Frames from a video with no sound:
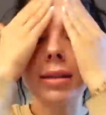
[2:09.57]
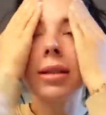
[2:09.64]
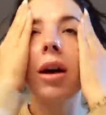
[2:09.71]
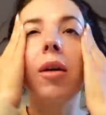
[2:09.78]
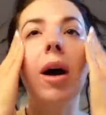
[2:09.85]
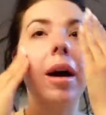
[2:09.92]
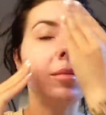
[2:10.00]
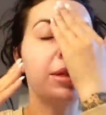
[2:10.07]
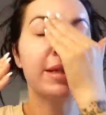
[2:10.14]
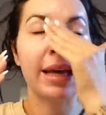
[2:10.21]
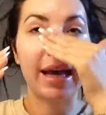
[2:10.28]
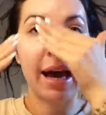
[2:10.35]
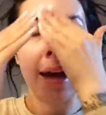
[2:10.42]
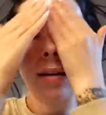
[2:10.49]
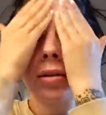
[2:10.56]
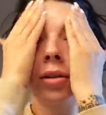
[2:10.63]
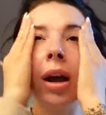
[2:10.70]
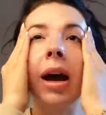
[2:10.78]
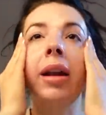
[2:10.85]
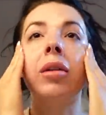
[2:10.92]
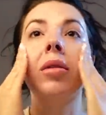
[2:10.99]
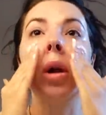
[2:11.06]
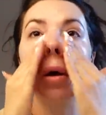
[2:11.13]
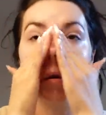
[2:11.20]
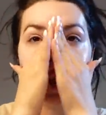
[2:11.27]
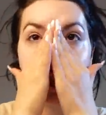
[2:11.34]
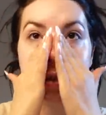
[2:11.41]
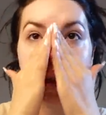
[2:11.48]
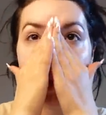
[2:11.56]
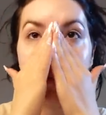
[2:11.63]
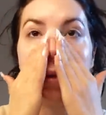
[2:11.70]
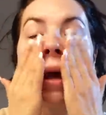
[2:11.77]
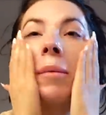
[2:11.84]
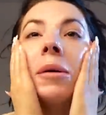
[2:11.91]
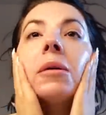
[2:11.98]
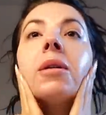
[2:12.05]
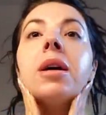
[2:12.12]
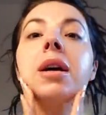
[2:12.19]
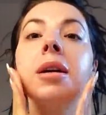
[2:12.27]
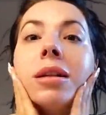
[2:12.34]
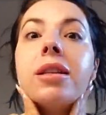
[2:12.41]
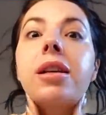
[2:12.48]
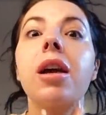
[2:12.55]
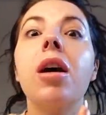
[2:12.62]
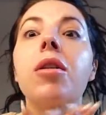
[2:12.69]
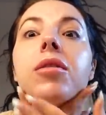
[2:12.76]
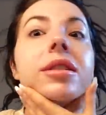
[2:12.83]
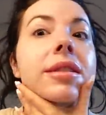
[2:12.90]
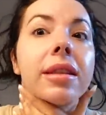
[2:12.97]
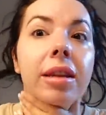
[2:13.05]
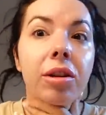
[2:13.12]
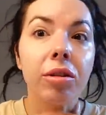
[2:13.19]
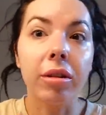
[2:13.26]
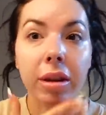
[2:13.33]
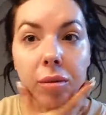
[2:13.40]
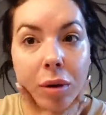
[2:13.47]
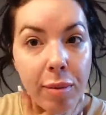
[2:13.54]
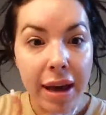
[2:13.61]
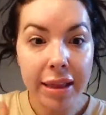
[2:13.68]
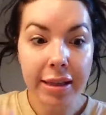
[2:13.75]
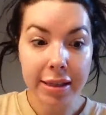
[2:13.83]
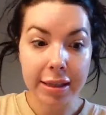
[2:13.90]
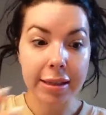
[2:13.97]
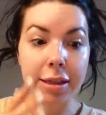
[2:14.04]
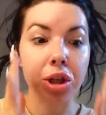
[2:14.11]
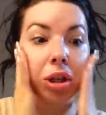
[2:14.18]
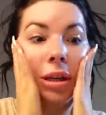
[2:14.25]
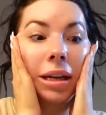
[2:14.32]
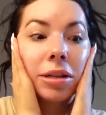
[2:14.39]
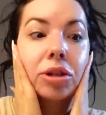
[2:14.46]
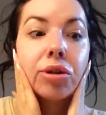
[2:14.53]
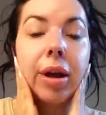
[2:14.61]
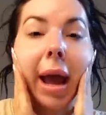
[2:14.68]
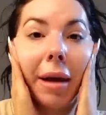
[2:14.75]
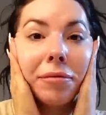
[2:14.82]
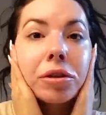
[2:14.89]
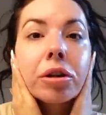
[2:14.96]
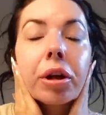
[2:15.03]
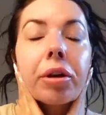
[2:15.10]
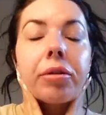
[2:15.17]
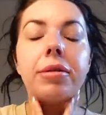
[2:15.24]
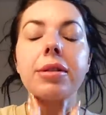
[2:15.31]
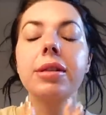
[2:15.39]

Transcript: So I'm just like, I don't know if she's gonna be able to go, because literally we made this decision yesterday afternoon.